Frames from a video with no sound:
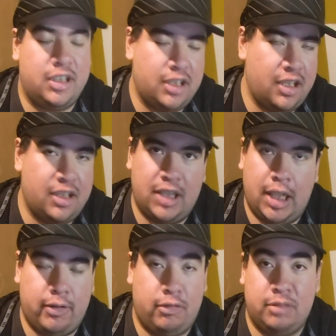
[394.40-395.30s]
not they
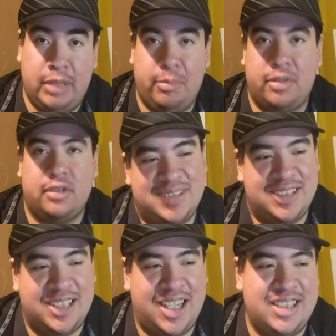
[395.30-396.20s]
were real people
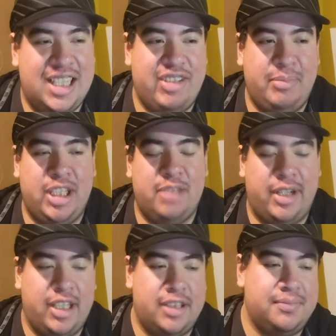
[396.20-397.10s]
can definitely be
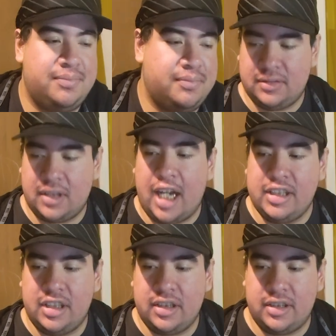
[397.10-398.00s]
debated. I
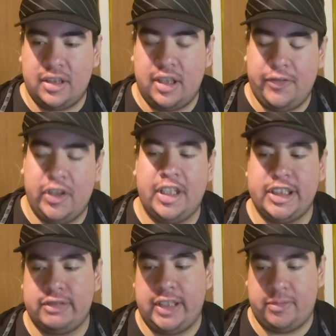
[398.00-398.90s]
took a few things
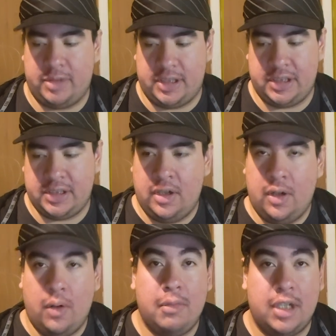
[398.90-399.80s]
away from this.
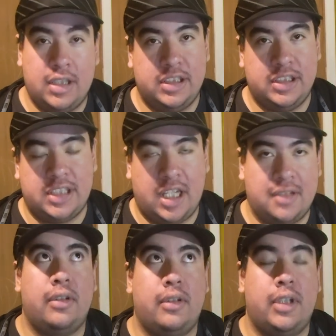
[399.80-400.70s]
One is that
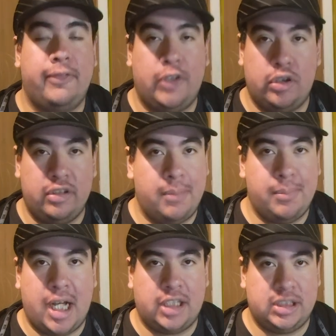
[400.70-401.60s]
if you don't get
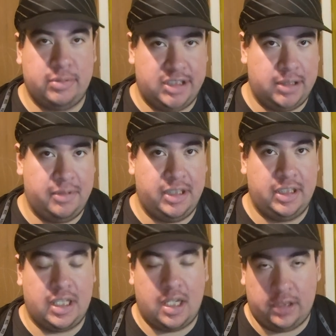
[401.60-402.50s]
matched with somebody
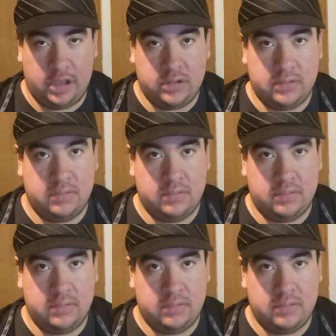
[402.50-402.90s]
that you